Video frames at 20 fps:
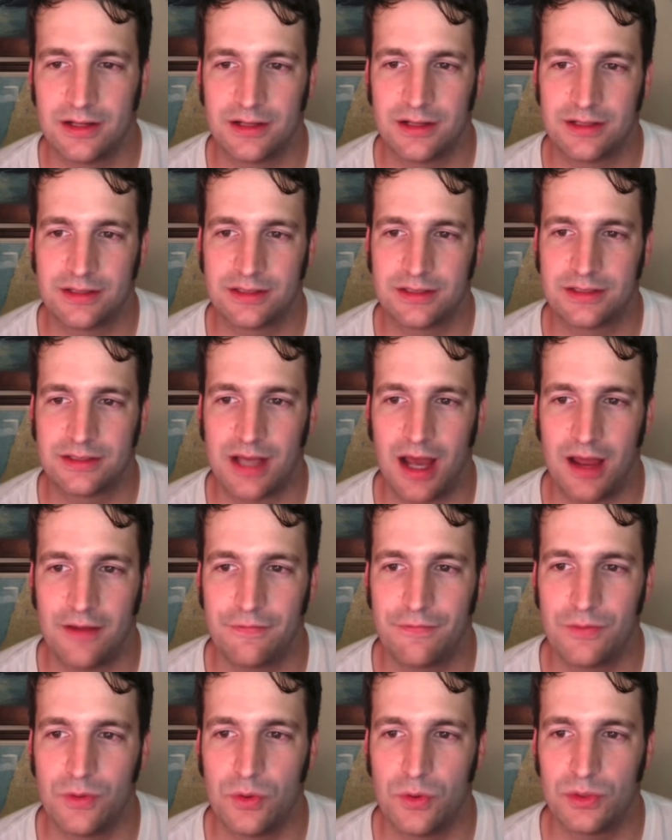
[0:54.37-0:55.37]

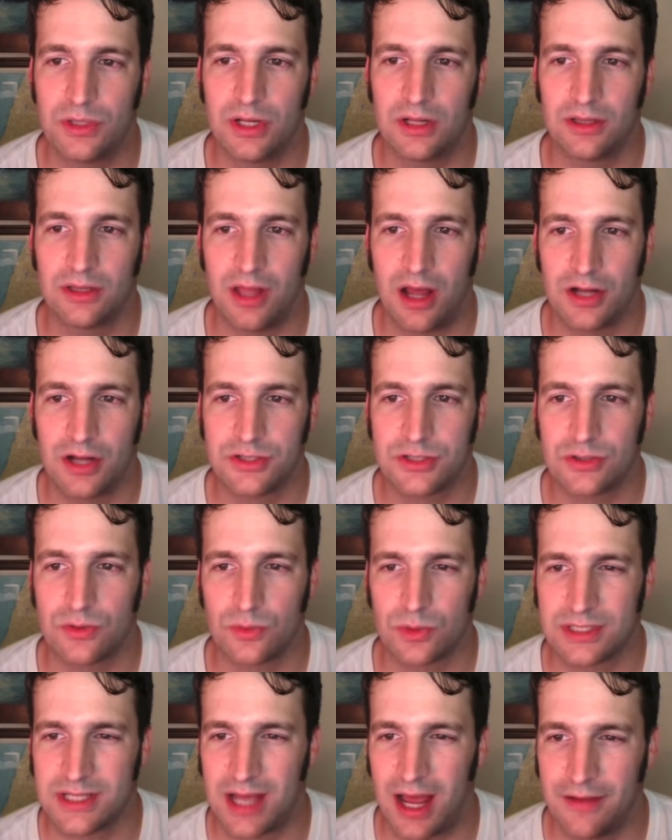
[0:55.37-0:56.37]
Typhoon launcher or
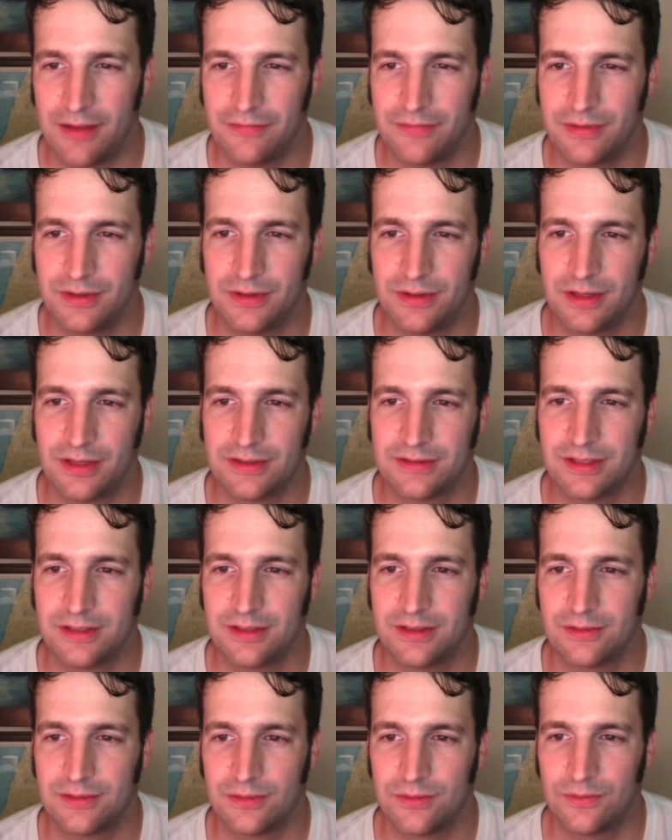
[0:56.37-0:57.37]
Typhon, is it?
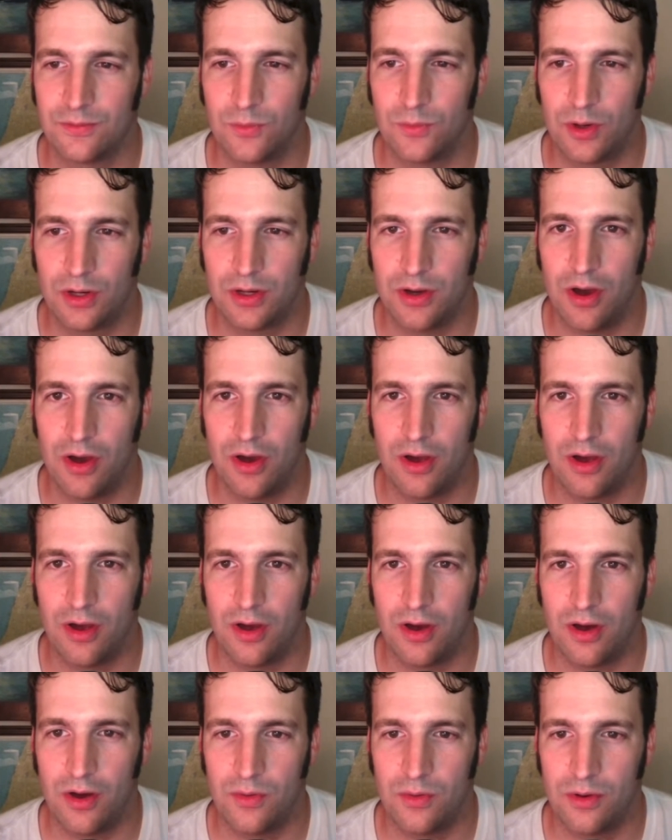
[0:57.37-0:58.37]
1
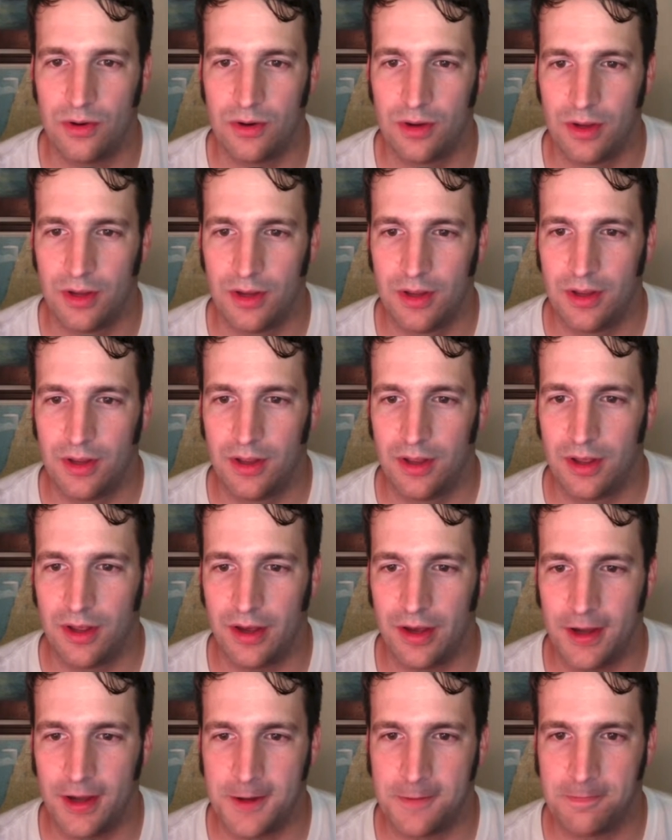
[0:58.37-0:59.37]
0.
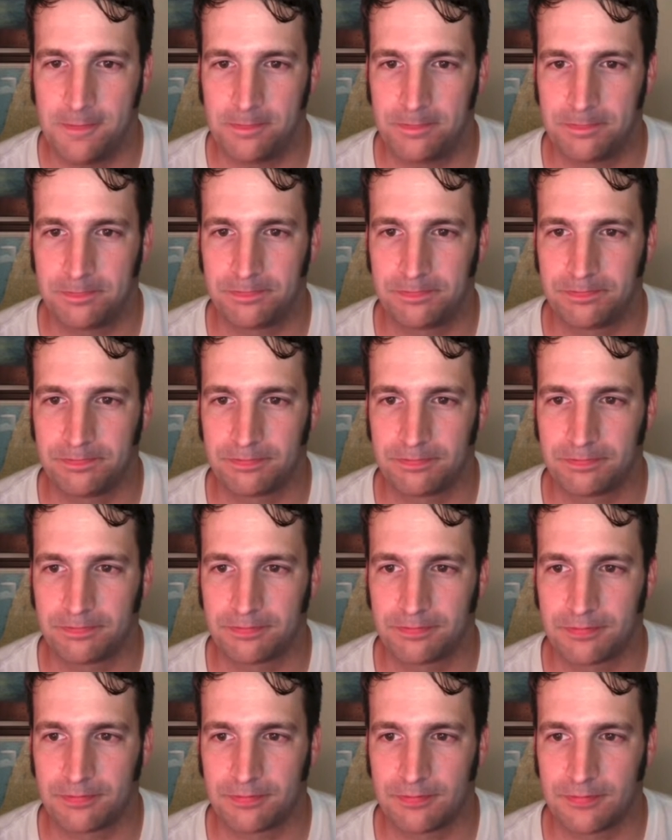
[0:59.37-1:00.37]
Um,
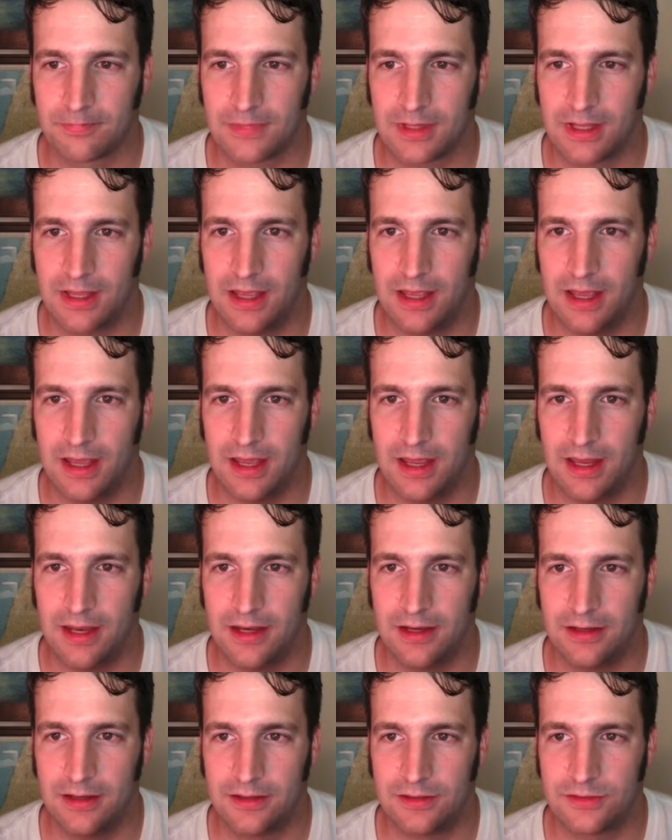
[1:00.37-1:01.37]

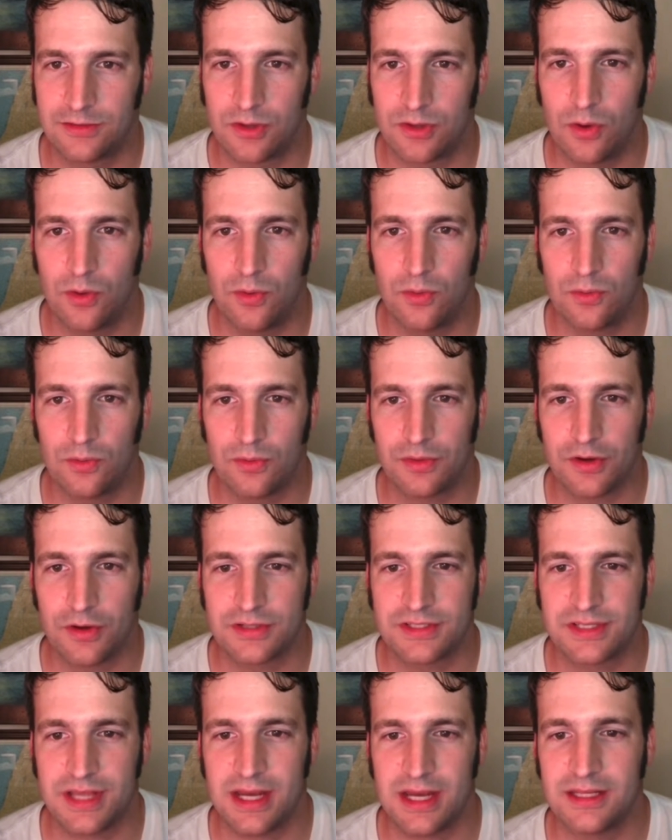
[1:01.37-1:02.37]
and so they're
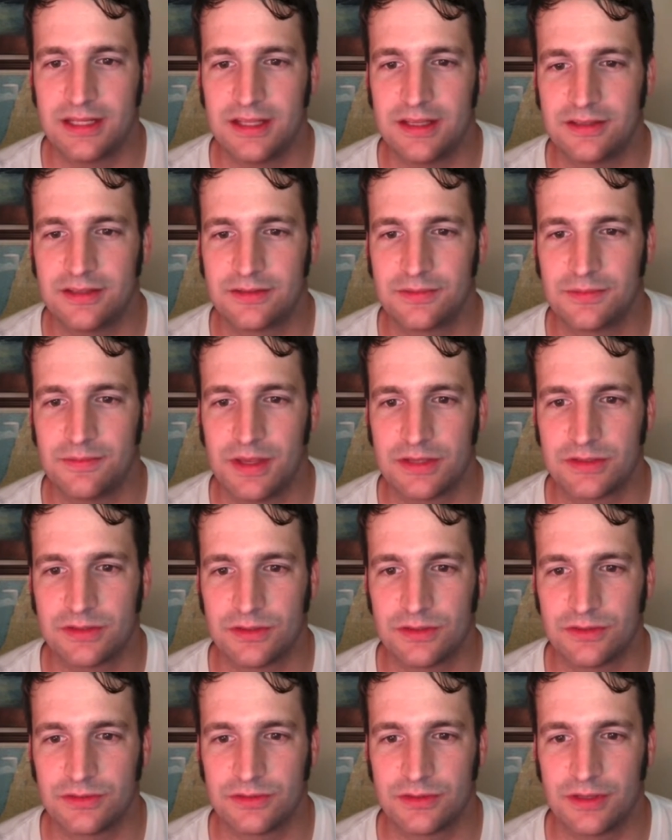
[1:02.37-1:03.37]
sending these
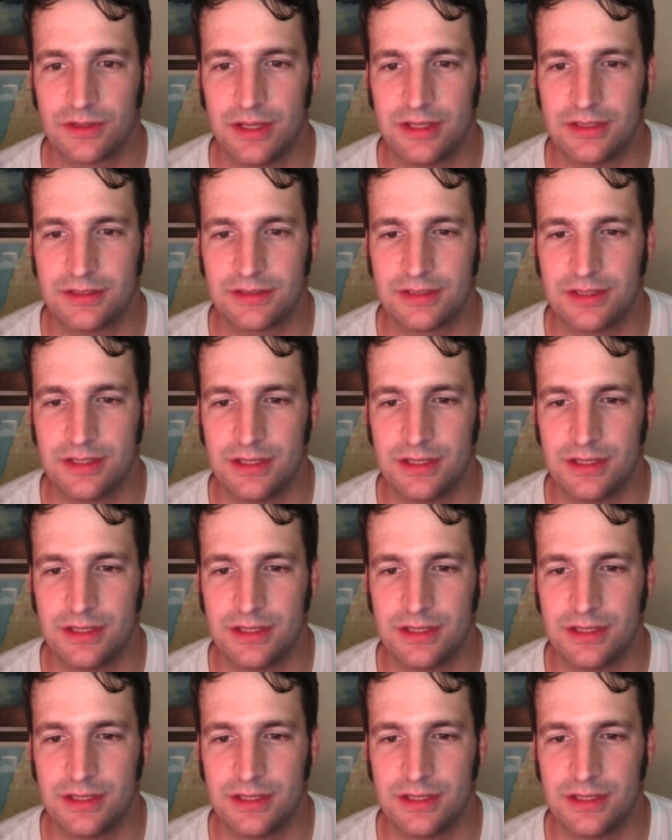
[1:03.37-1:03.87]
missiles. It's the